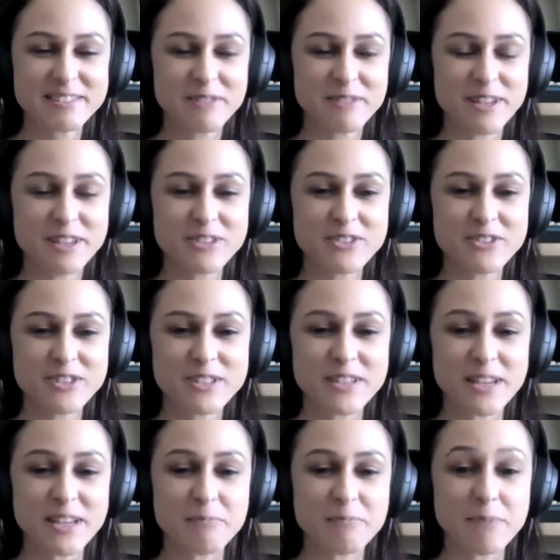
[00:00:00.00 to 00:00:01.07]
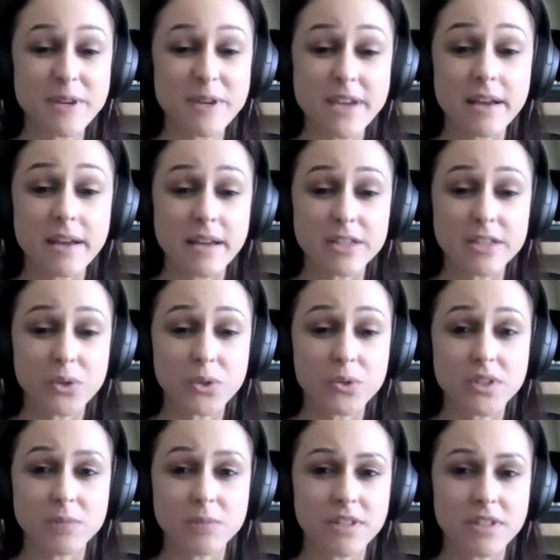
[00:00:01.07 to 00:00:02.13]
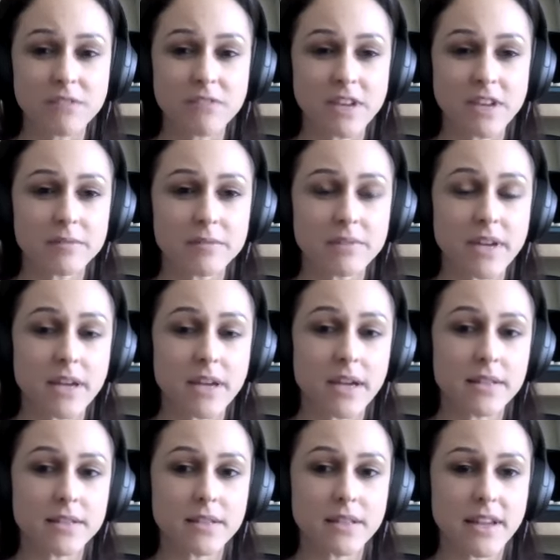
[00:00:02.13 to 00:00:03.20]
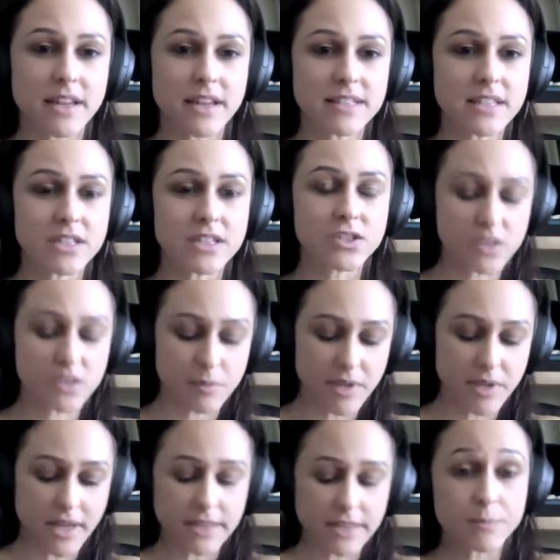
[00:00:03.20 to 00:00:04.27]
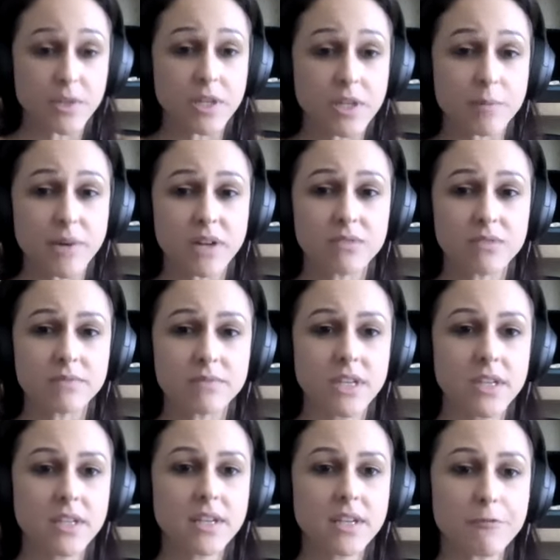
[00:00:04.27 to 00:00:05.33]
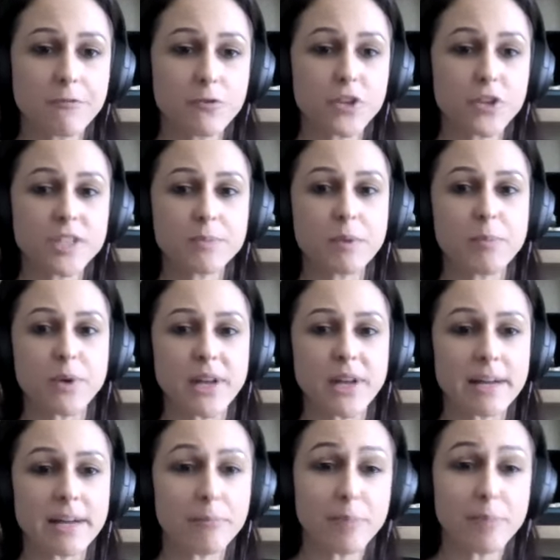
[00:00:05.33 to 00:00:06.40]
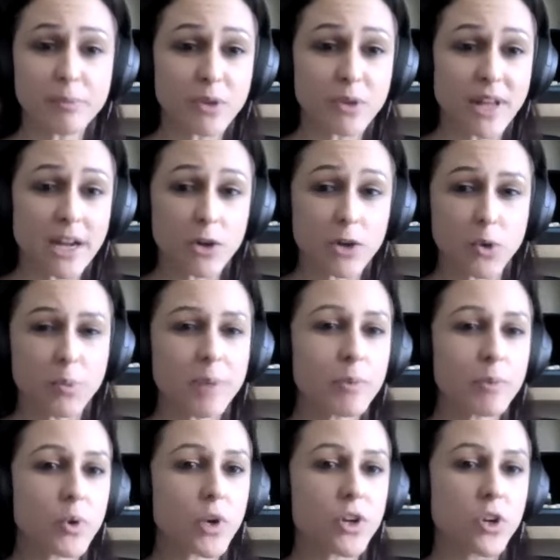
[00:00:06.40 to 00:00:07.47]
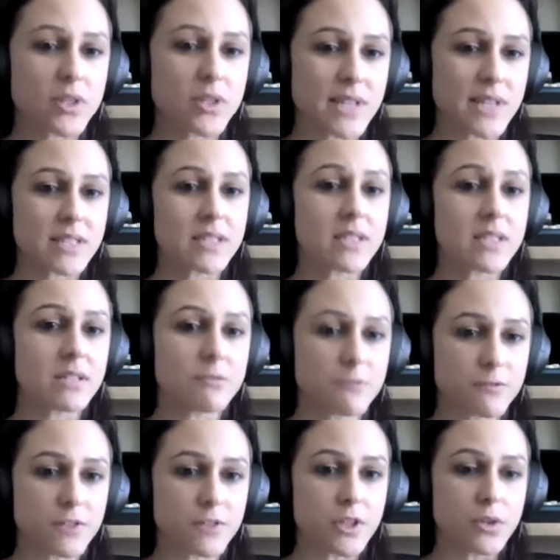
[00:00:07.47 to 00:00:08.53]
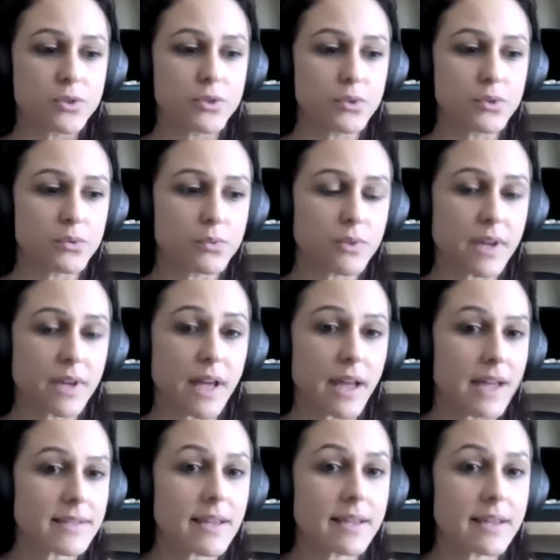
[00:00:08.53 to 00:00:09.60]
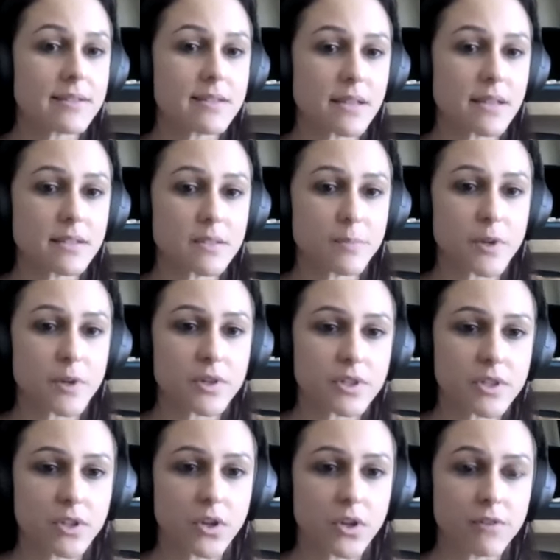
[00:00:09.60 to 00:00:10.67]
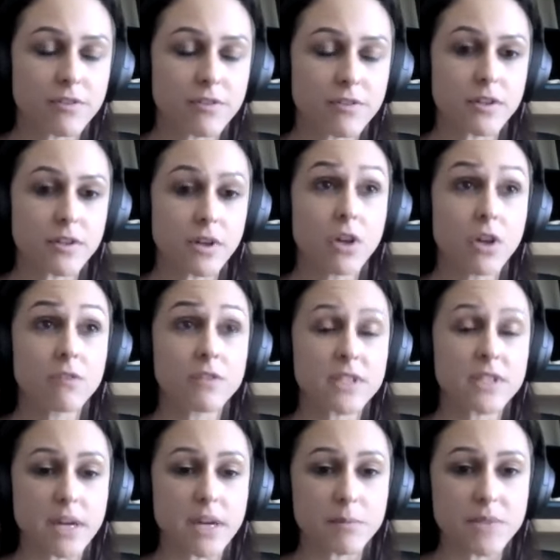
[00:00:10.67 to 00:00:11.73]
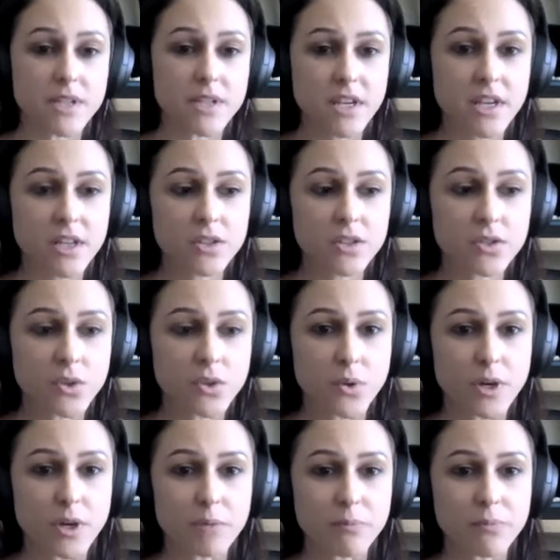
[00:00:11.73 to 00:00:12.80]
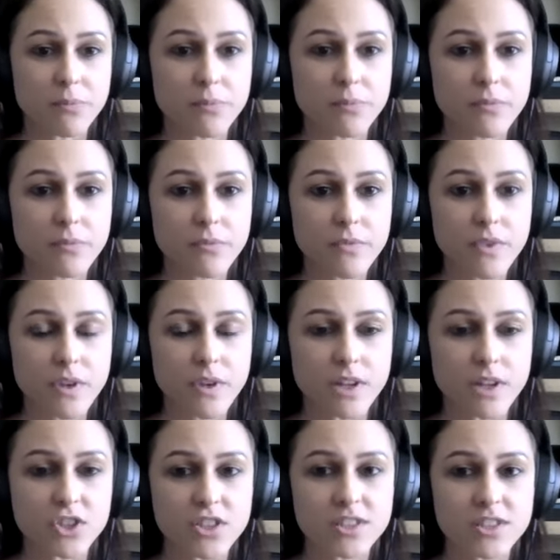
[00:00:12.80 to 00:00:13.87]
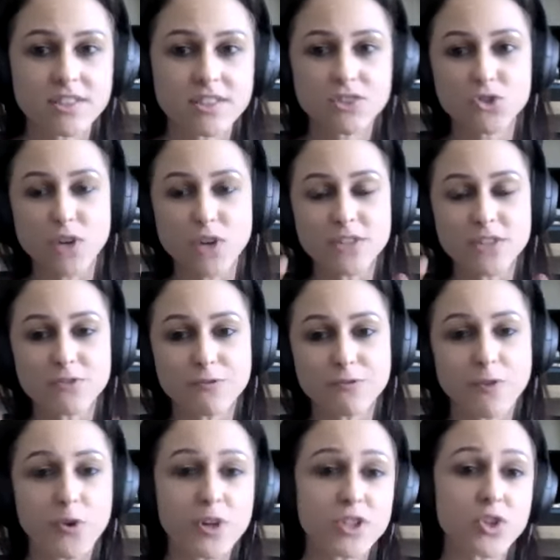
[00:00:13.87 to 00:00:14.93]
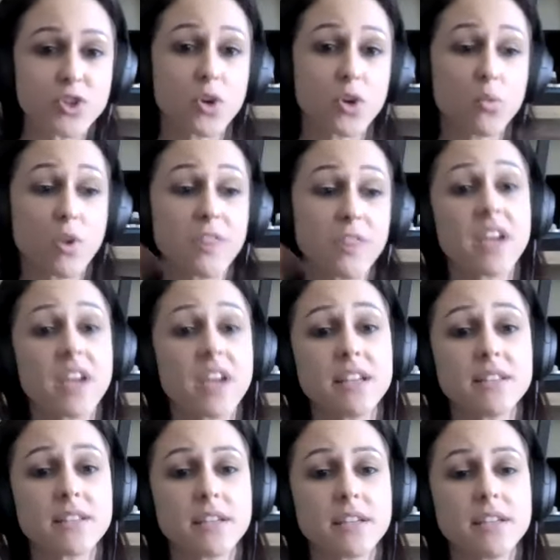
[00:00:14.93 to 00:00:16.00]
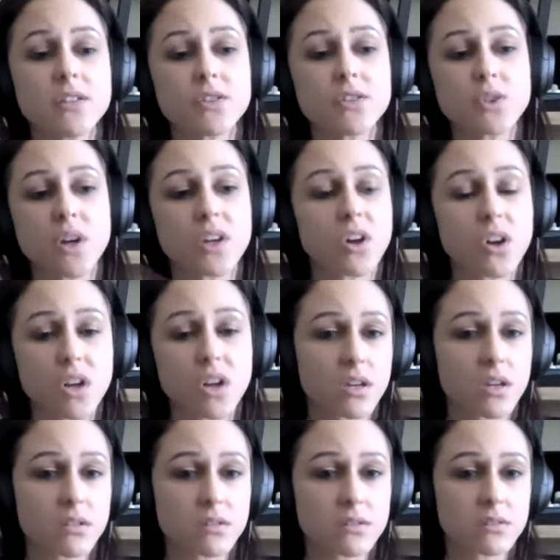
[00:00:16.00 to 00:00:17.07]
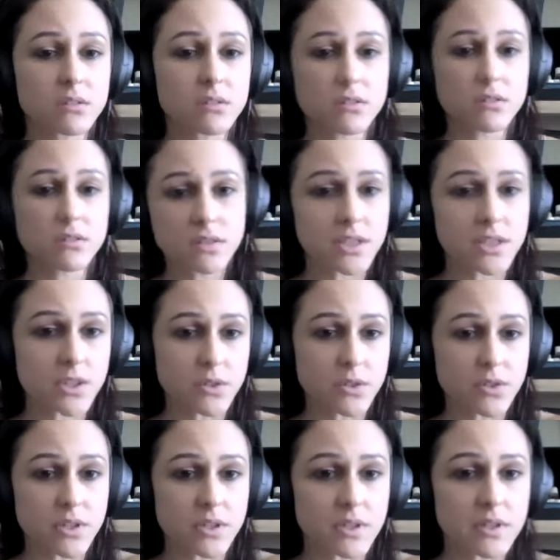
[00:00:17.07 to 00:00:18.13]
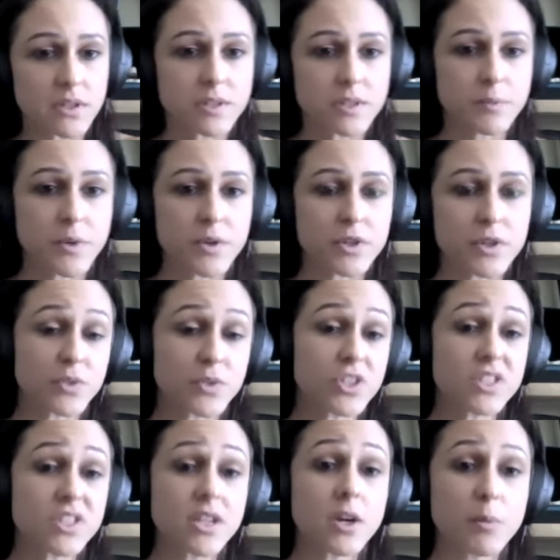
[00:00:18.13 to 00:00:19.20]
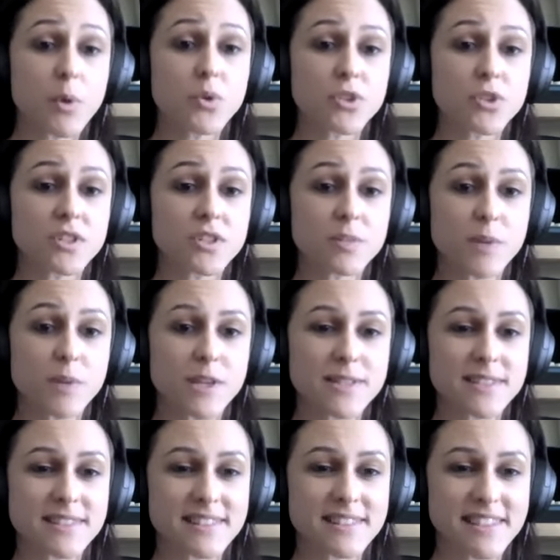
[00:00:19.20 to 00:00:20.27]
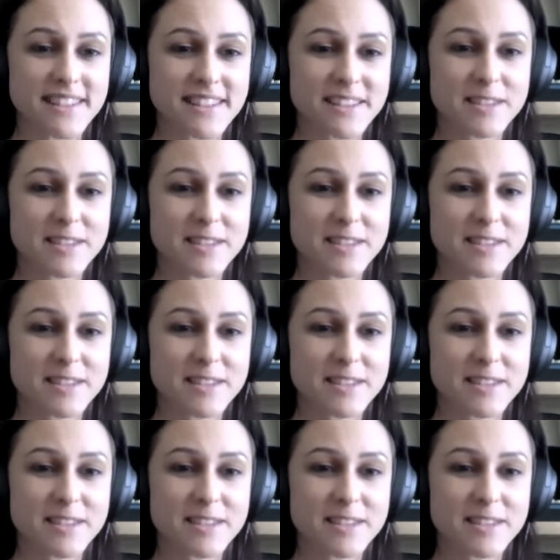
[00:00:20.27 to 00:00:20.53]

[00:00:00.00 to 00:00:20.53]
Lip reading: Interesting. But yeah, I totally believe that. Like I said, it's not something I speak about. It freaks people out, or people who are not sensitive, to, I can sense spirits a lot of the times. So I just try to focus on what they need to heal to unhook, the spirits, which is their emotions, basically.